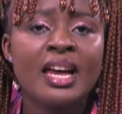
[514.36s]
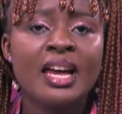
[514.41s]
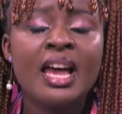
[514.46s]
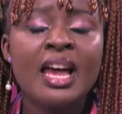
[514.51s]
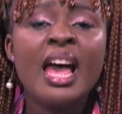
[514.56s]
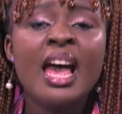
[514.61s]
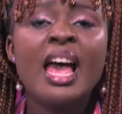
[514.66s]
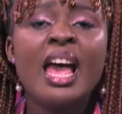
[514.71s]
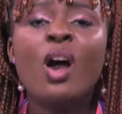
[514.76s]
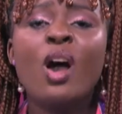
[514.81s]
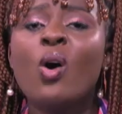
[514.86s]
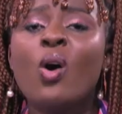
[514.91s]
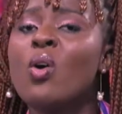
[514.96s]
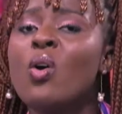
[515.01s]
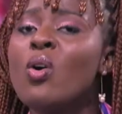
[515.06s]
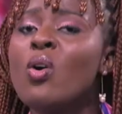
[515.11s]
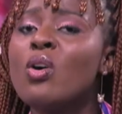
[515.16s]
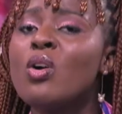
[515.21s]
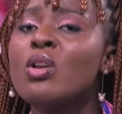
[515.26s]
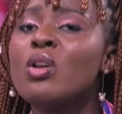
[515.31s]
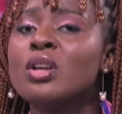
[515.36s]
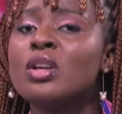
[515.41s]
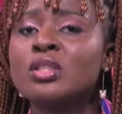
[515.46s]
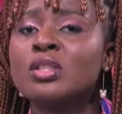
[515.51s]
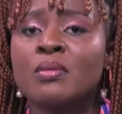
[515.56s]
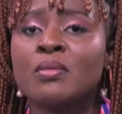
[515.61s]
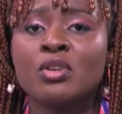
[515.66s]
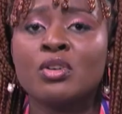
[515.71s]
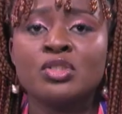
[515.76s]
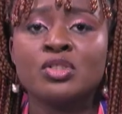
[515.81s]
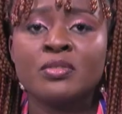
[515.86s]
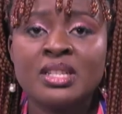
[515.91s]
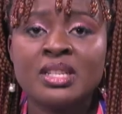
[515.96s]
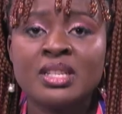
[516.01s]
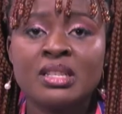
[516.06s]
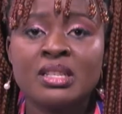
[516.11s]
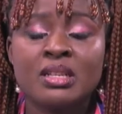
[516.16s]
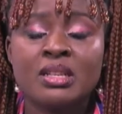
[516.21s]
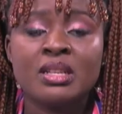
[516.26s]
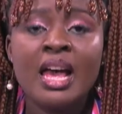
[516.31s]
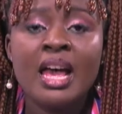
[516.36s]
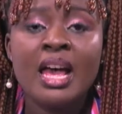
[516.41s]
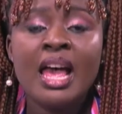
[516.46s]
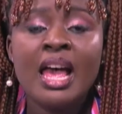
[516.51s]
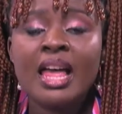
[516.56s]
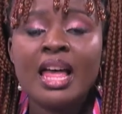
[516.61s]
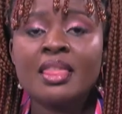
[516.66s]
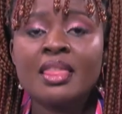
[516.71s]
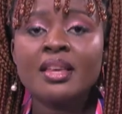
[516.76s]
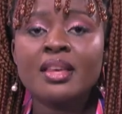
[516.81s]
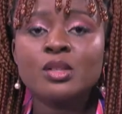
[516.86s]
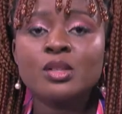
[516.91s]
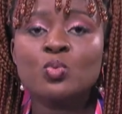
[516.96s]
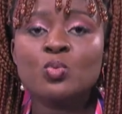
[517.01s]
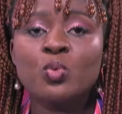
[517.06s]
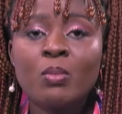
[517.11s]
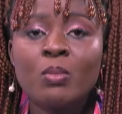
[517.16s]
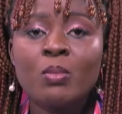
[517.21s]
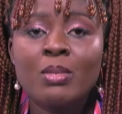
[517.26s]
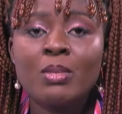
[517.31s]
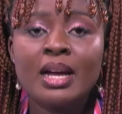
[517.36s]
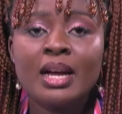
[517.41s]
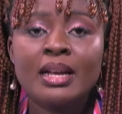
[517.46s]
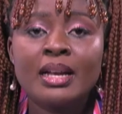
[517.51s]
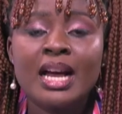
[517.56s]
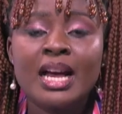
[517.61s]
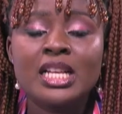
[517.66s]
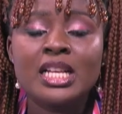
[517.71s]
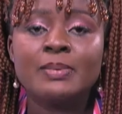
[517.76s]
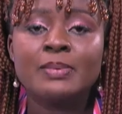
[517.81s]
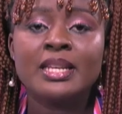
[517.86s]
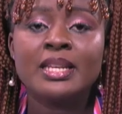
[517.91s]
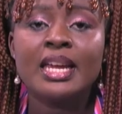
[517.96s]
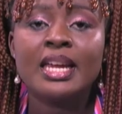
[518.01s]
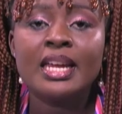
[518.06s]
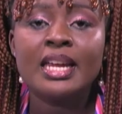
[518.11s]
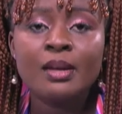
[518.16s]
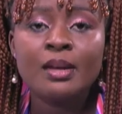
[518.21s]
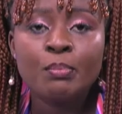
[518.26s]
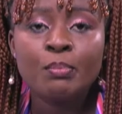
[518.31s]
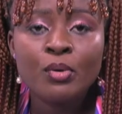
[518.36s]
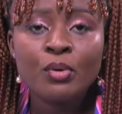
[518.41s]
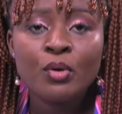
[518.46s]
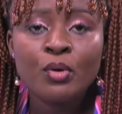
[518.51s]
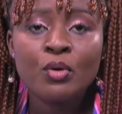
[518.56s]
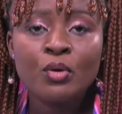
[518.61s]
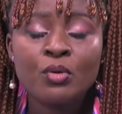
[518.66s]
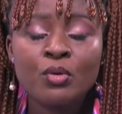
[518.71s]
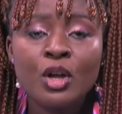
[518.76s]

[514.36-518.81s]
whole lot of controversies. And this woman has been able